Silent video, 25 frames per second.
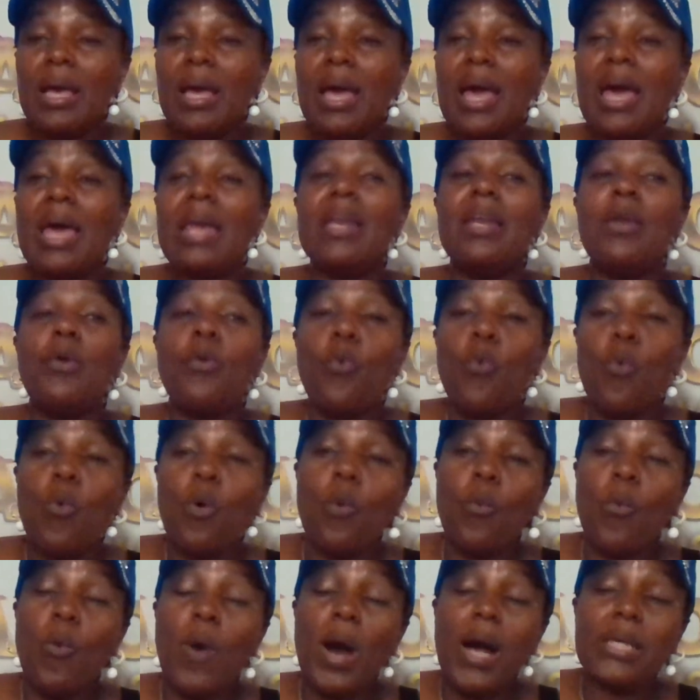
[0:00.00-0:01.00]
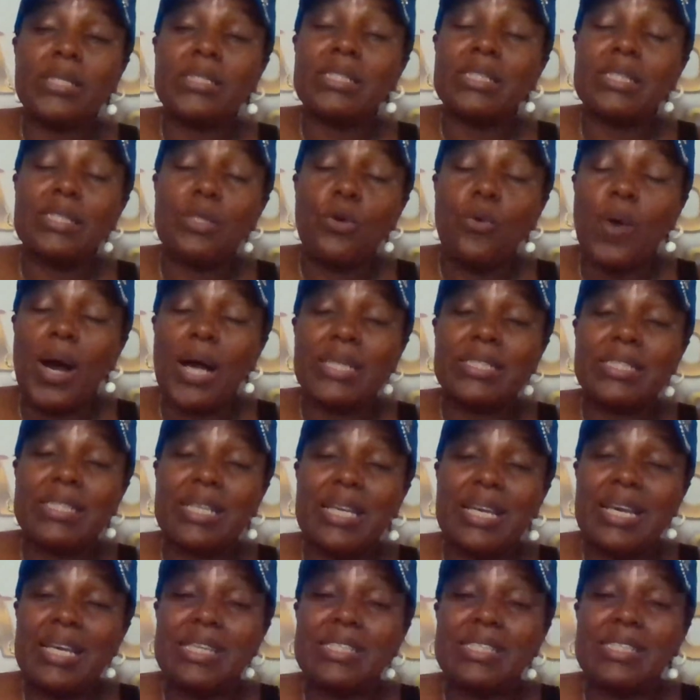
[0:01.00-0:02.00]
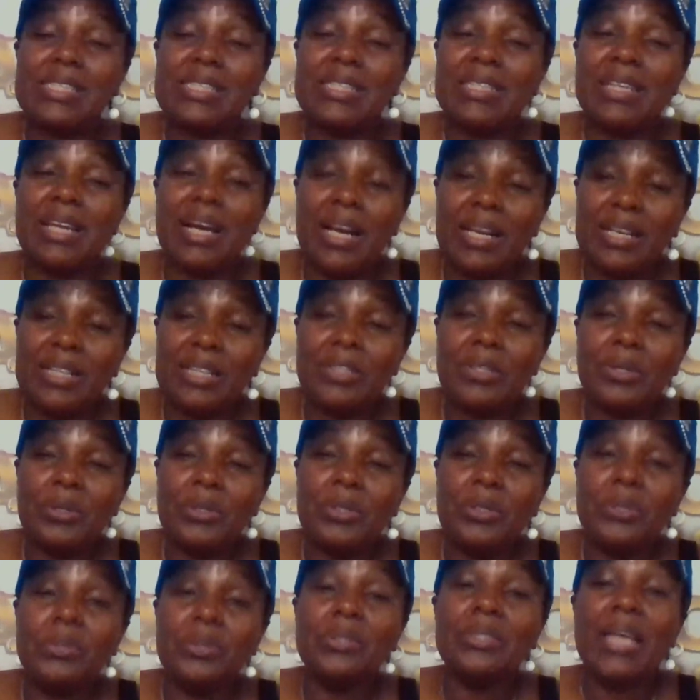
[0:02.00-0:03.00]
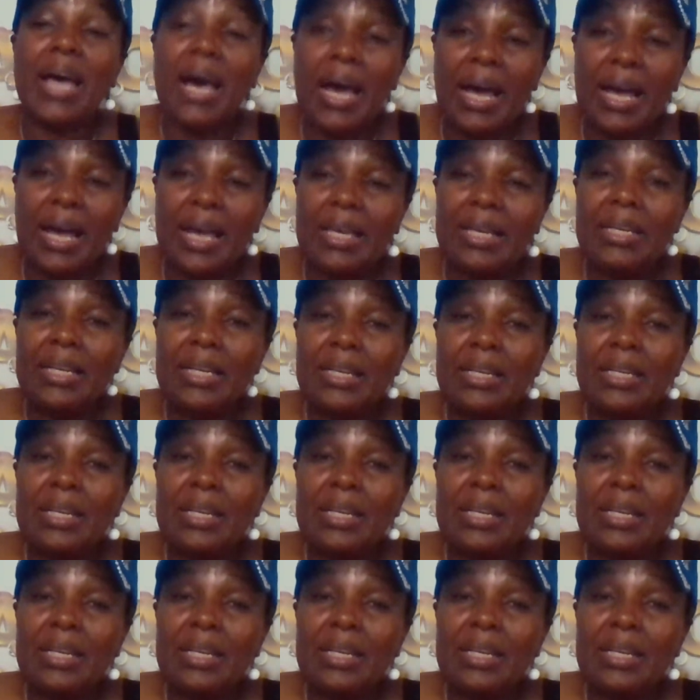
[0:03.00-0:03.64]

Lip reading: and worst case scenario, you die,